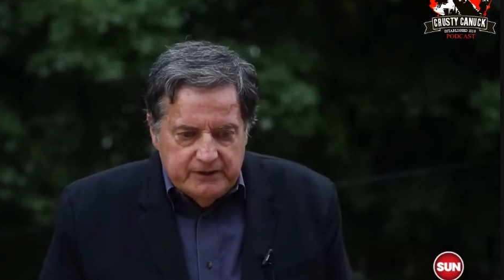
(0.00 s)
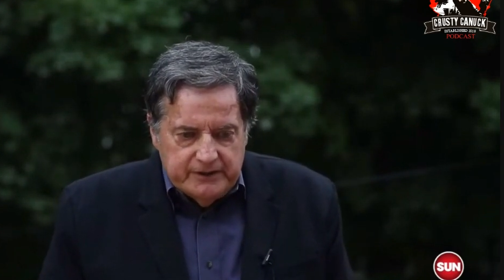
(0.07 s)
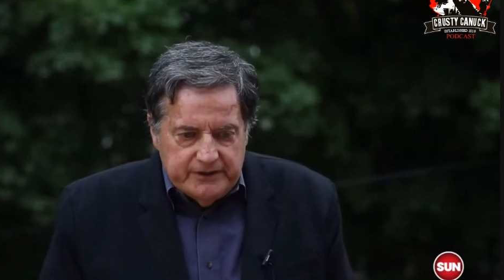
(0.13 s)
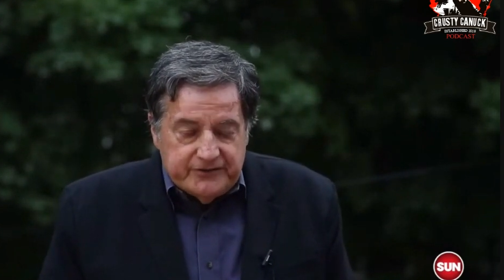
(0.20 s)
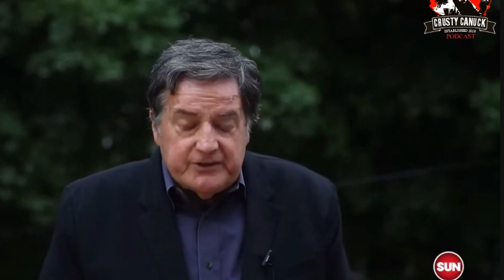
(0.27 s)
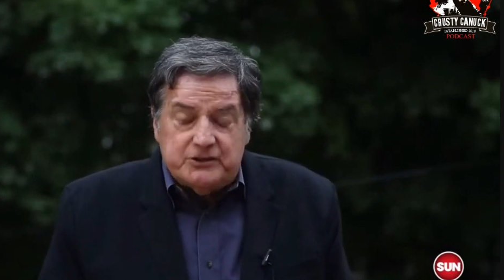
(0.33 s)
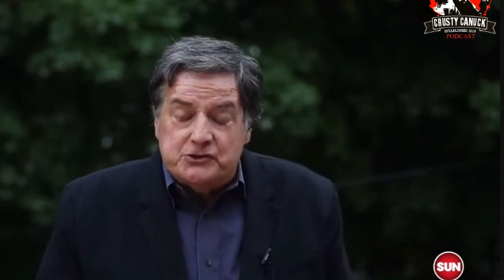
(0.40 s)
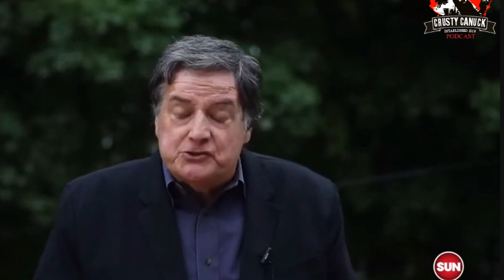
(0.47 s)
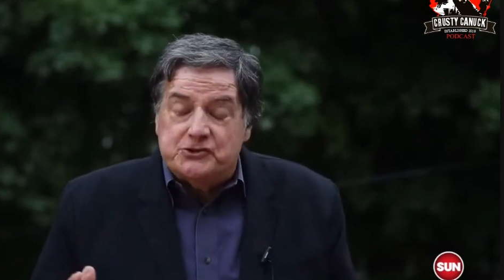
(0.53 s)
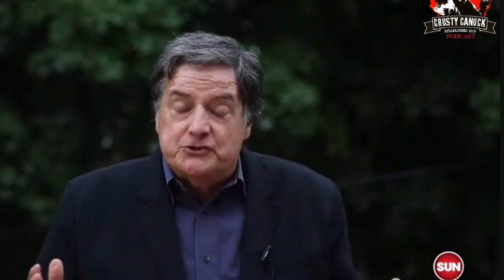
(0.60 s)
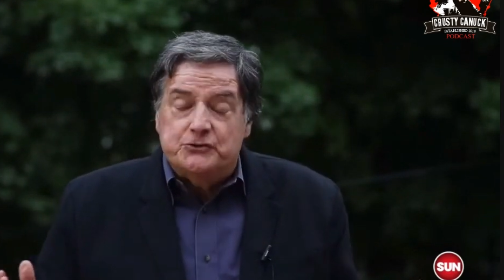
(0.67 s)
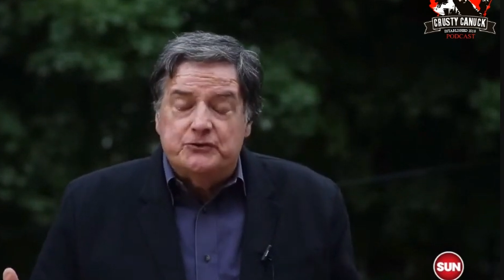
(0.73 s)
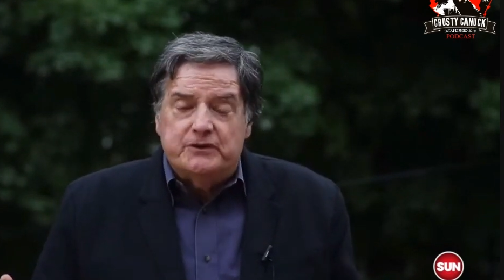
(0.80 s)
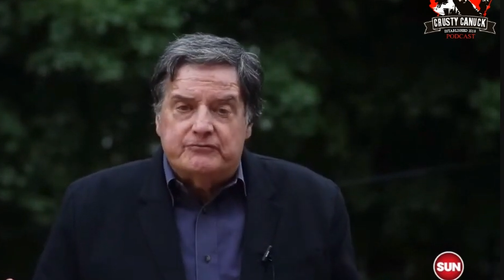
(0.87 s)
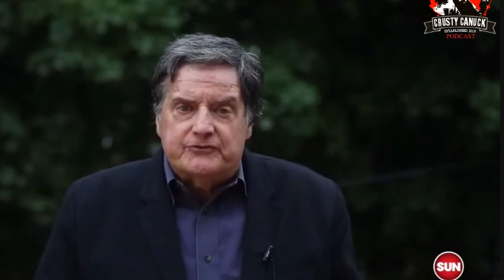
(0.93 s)
he said in
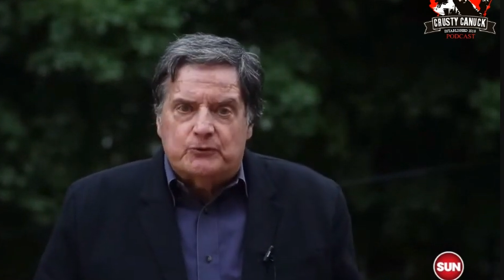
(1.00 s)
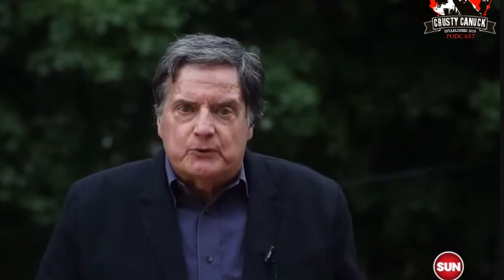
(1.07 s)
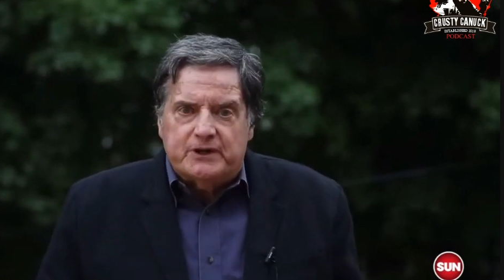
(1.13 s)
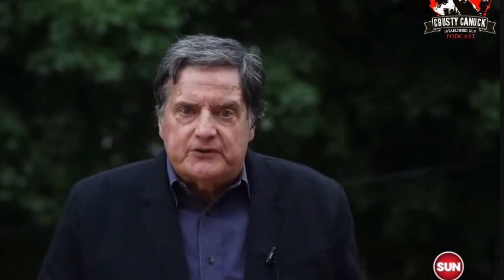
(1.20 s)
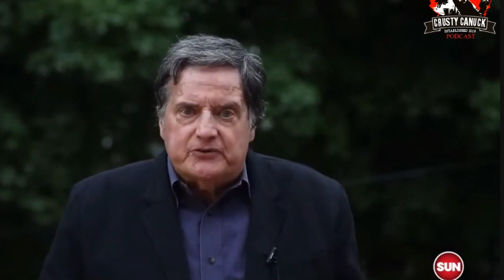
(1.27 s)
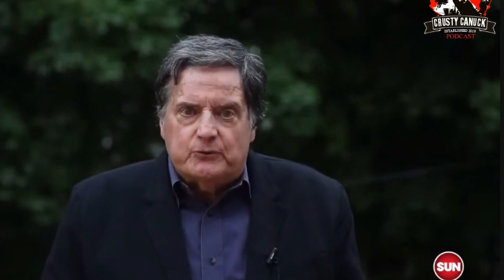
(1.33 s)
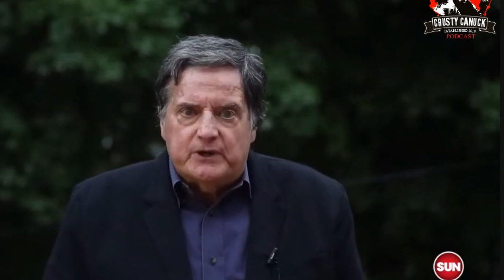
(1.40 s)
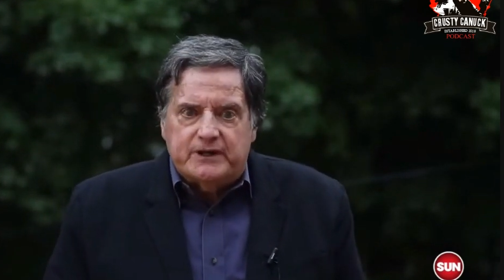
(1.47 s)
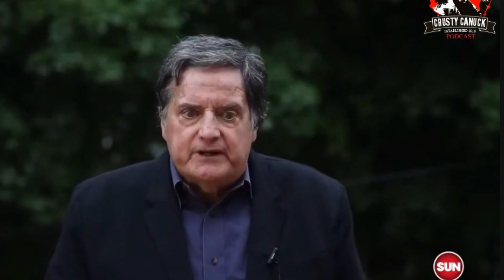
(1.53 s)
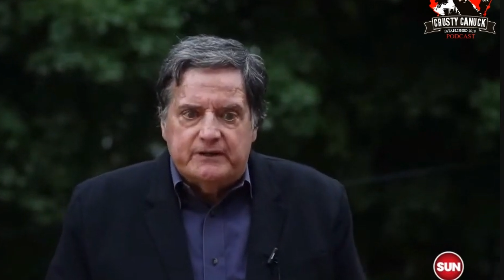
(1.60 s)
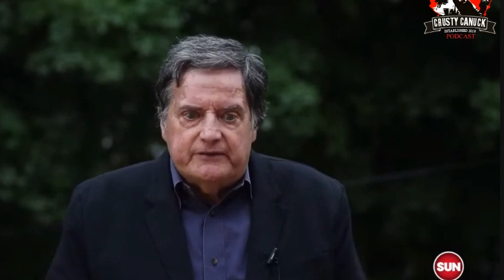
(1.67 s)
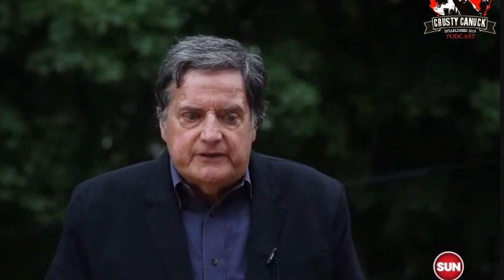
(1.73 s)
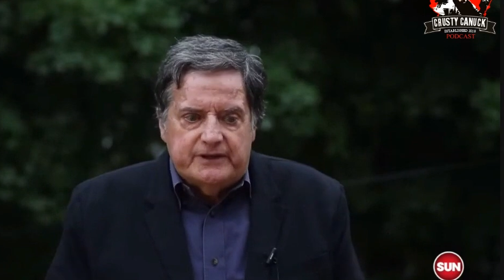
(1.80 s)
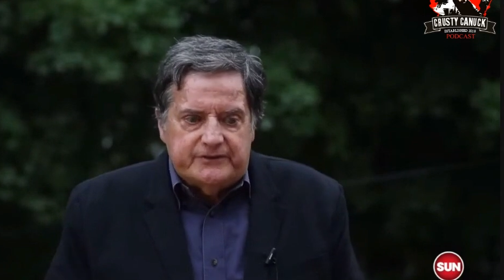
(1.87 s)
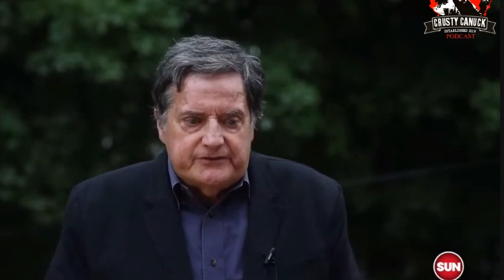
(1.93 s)
June of 2020
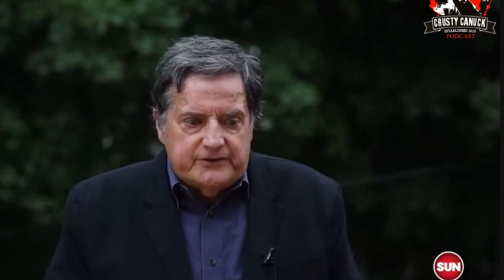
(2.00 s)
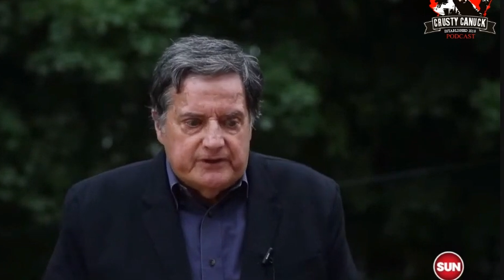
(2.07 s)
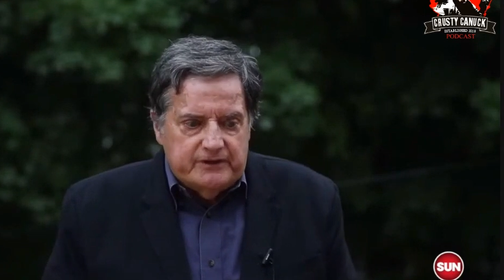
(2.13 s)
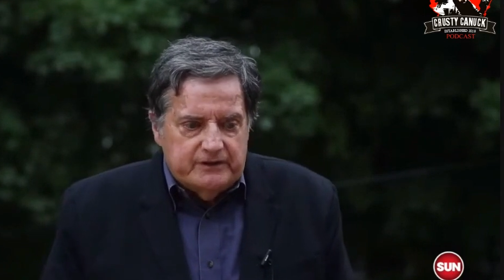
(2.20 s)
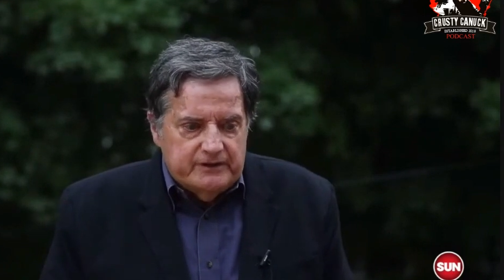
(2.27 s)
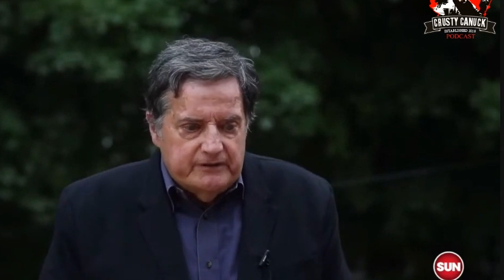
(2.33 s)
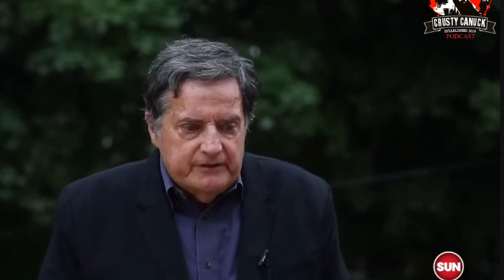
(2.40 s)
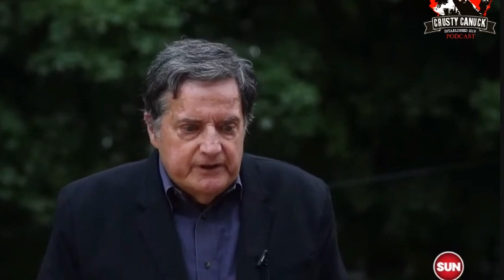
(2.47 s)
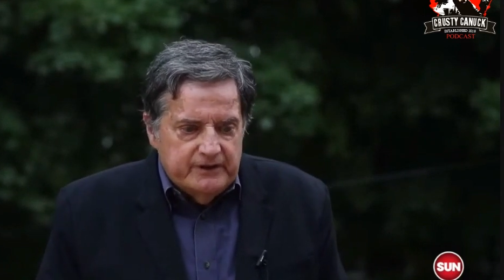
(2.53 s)
that uh,